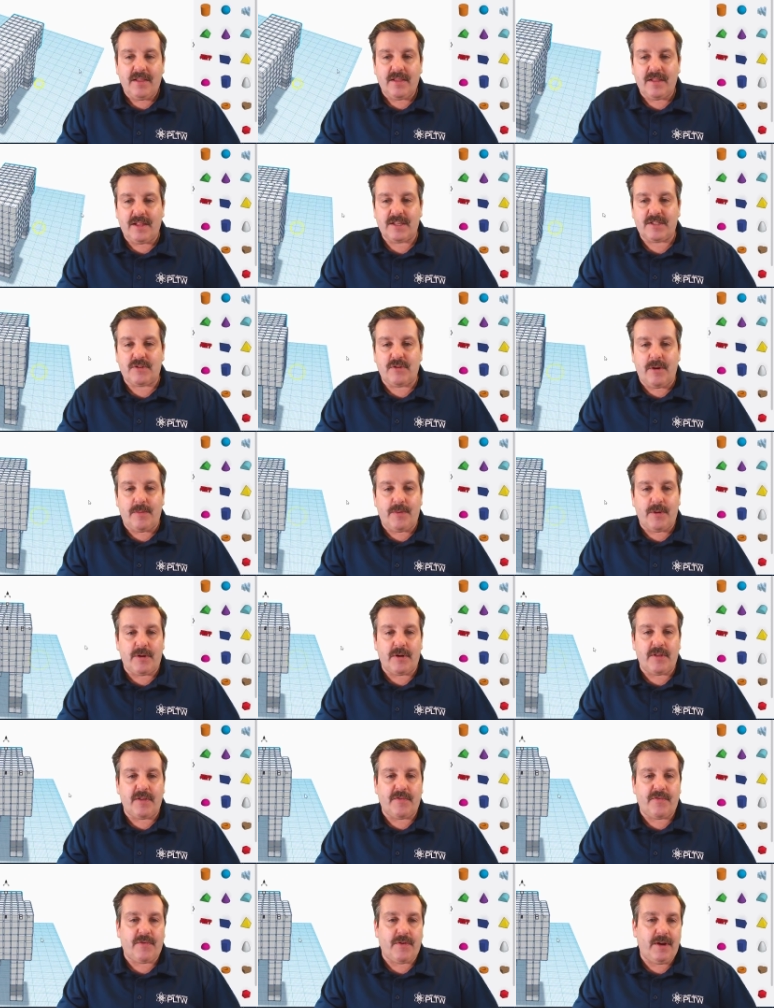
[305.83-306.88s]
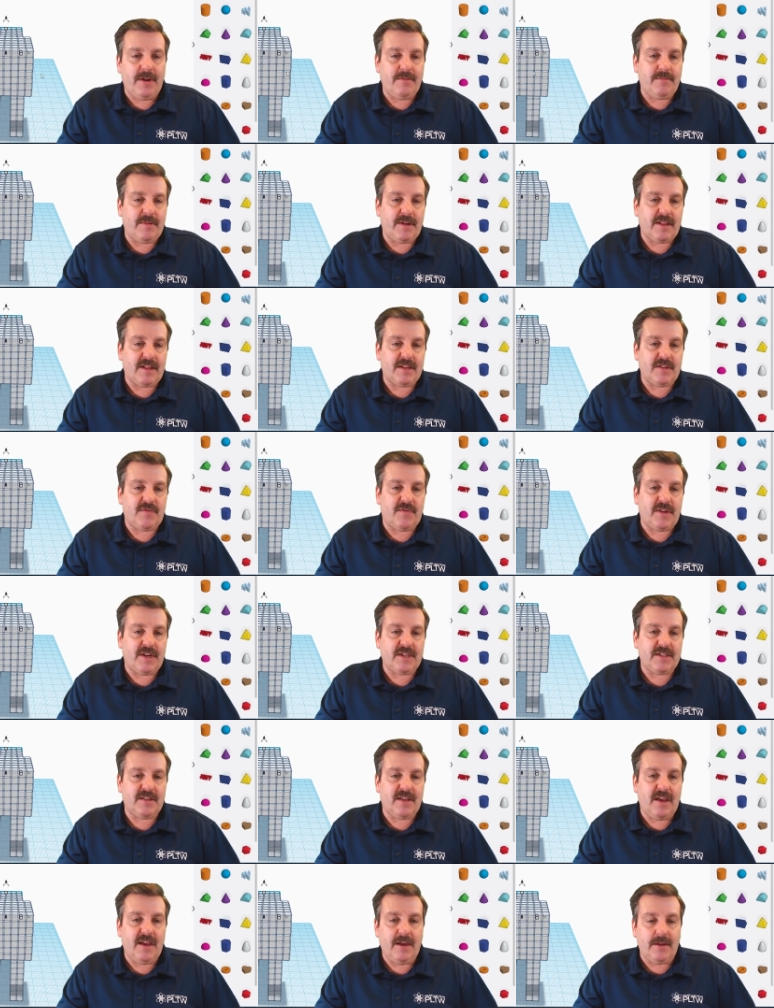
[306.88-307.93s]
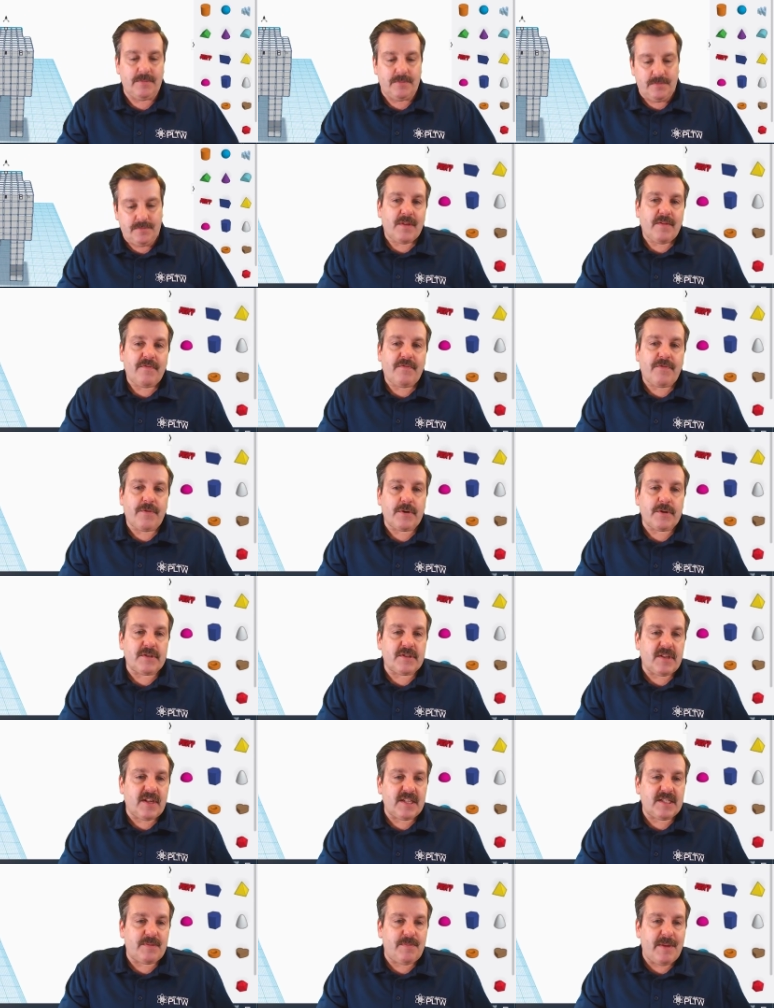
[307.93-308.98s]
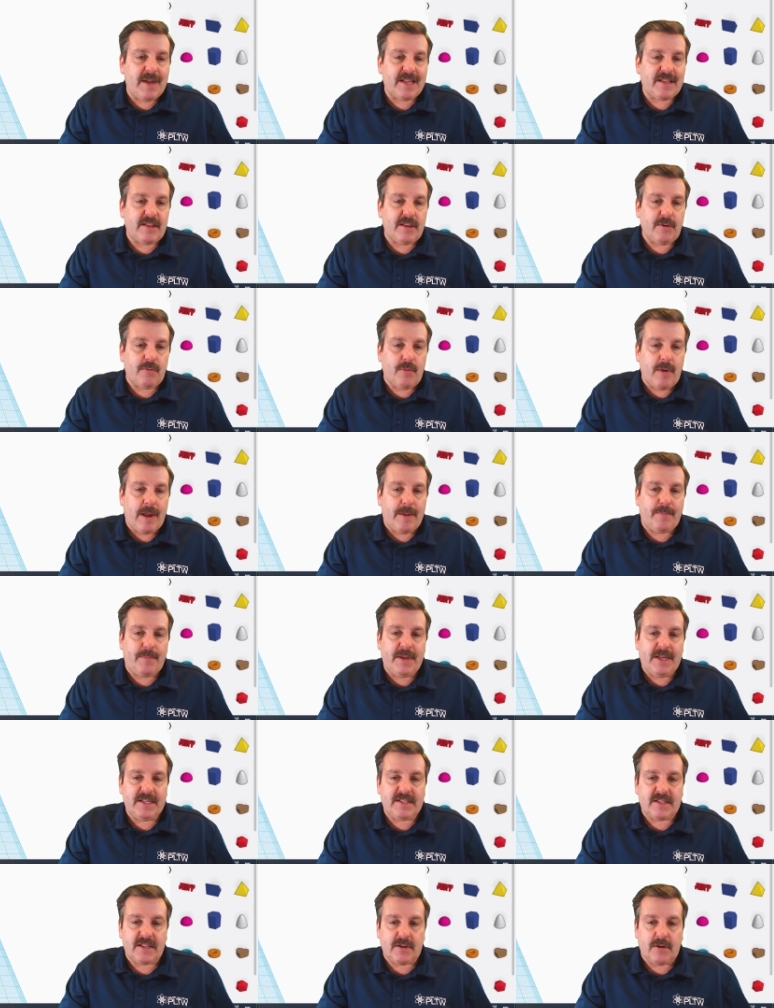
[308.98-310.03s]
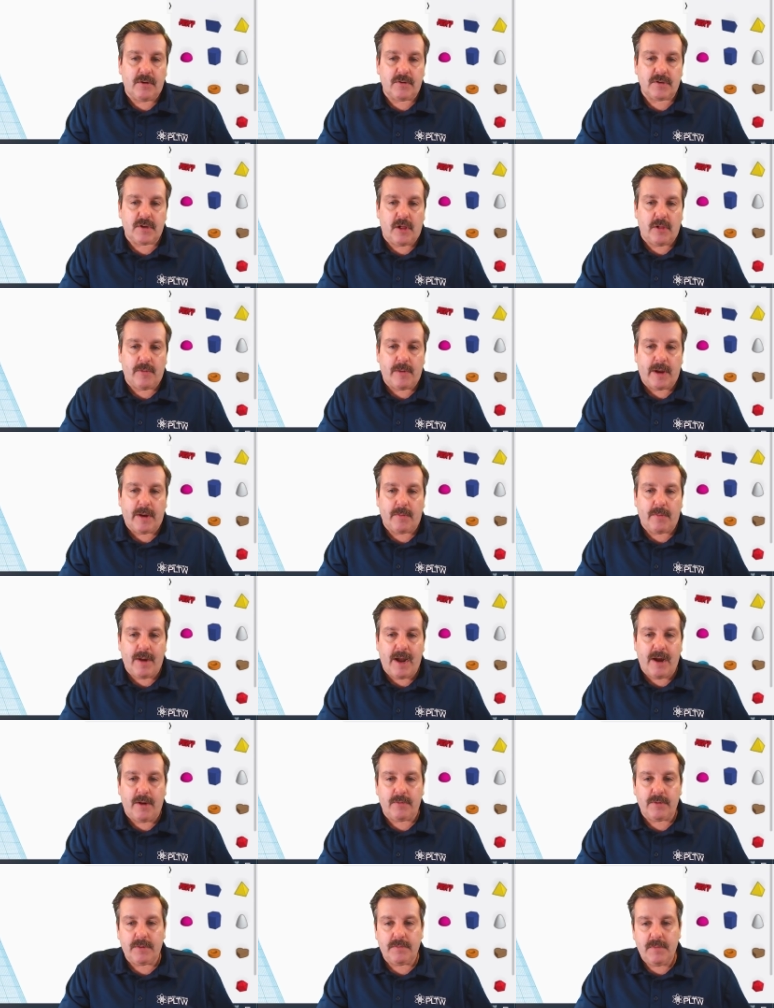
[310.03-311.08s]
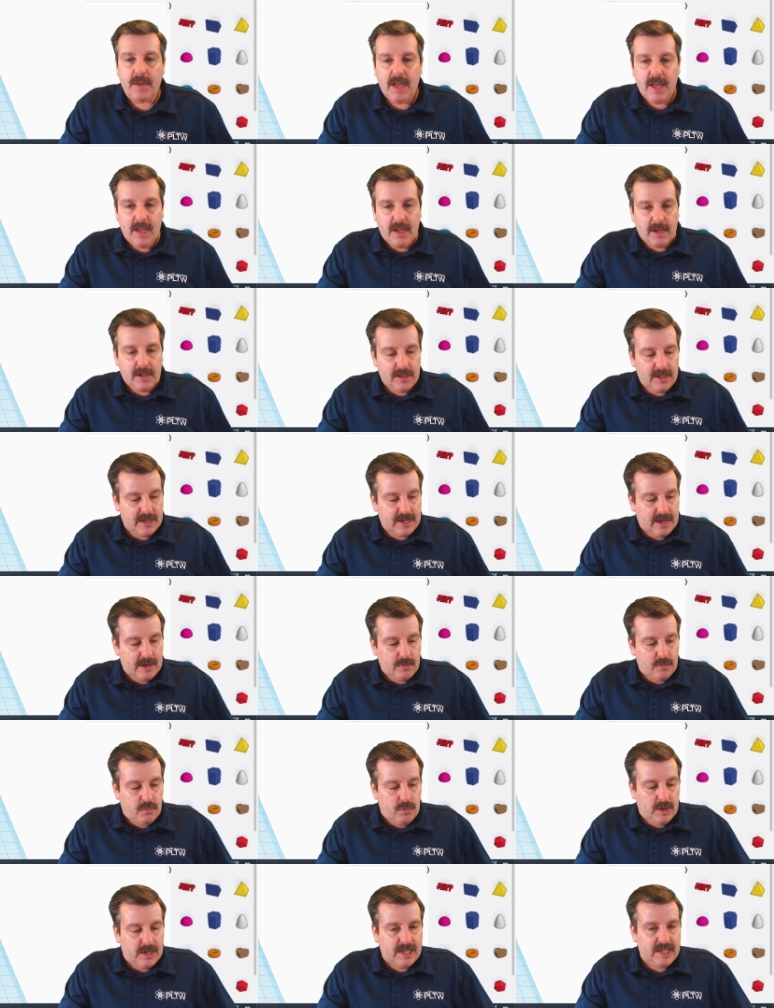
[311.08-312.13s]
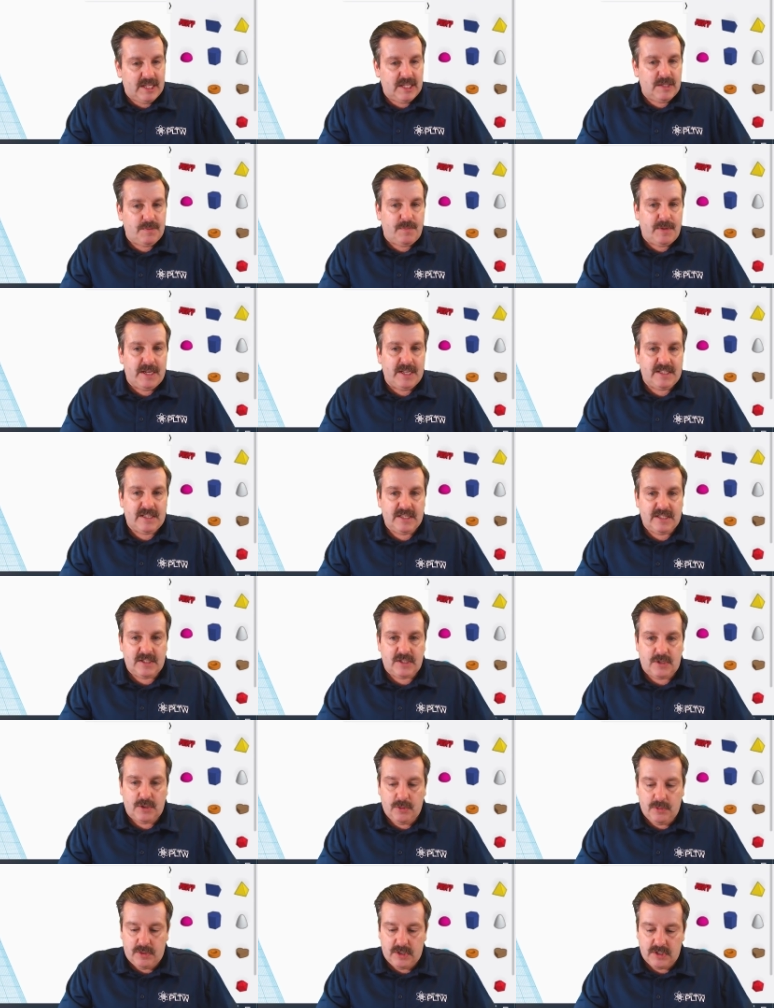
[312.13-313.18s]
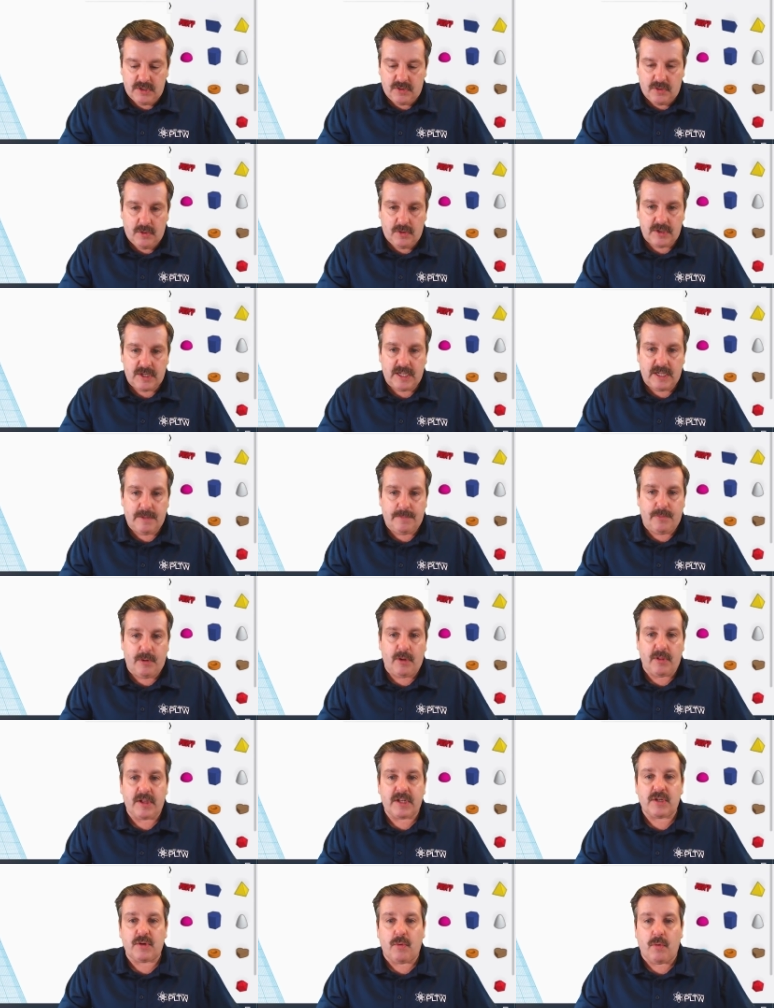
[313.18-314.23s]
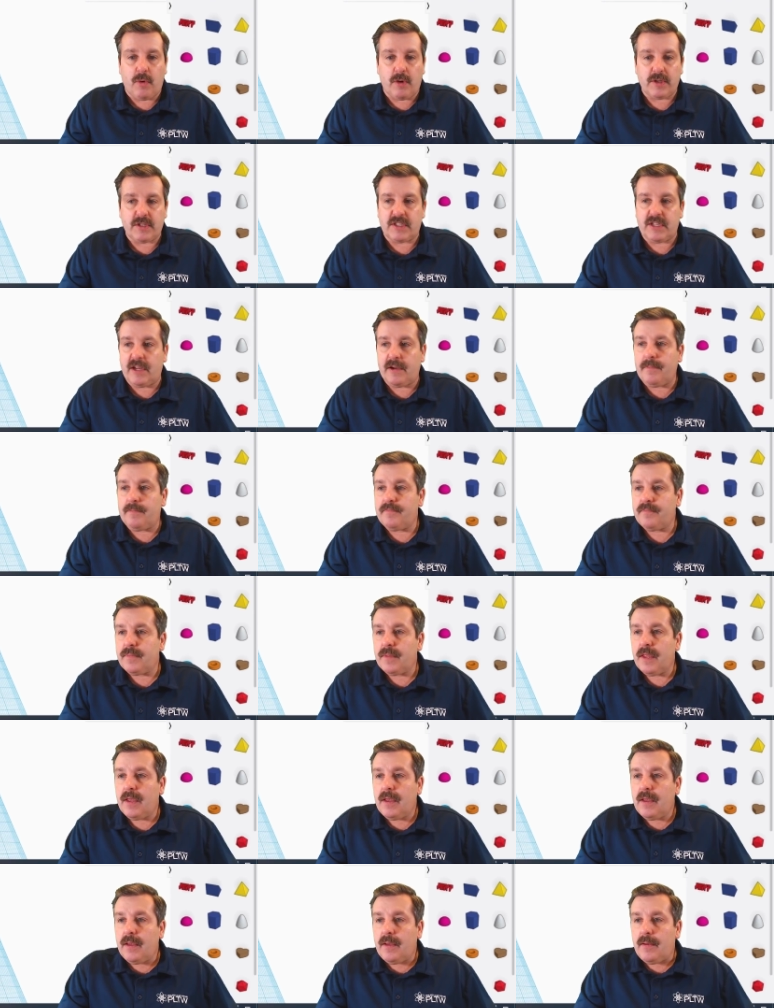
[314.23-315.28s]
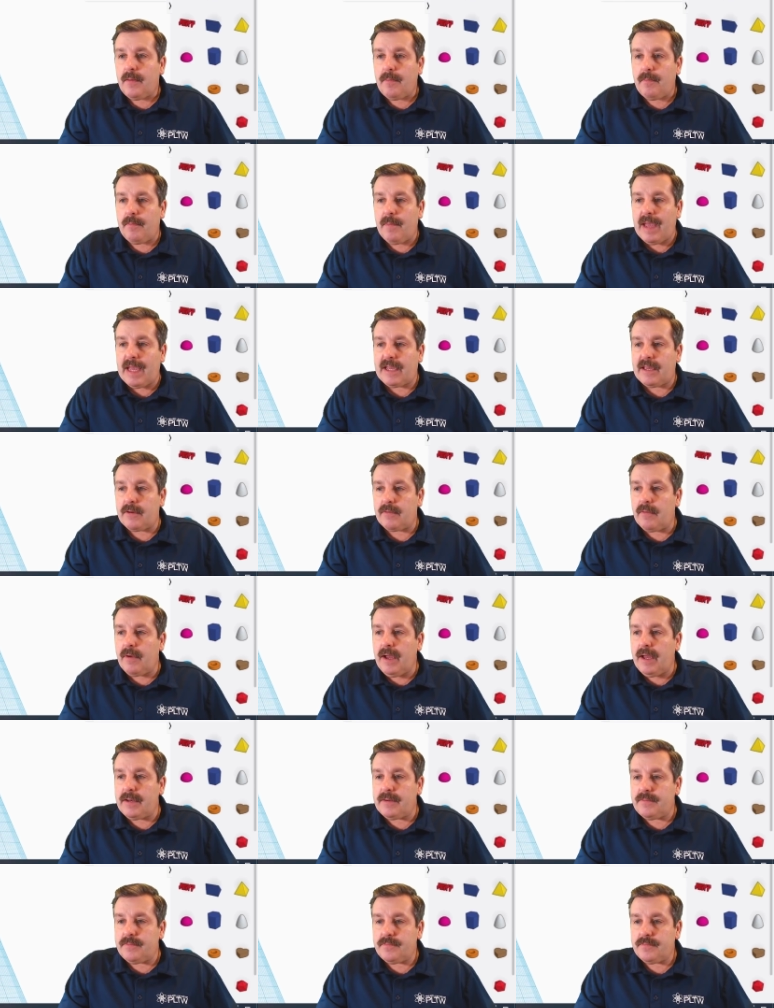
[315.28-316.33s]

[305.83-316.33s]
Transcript: Let's go up here to the front and let's finish the head. First, let's make the red piece that goes all the way around. Click on one of these pieces, do control D, pull it towards you. Make it red.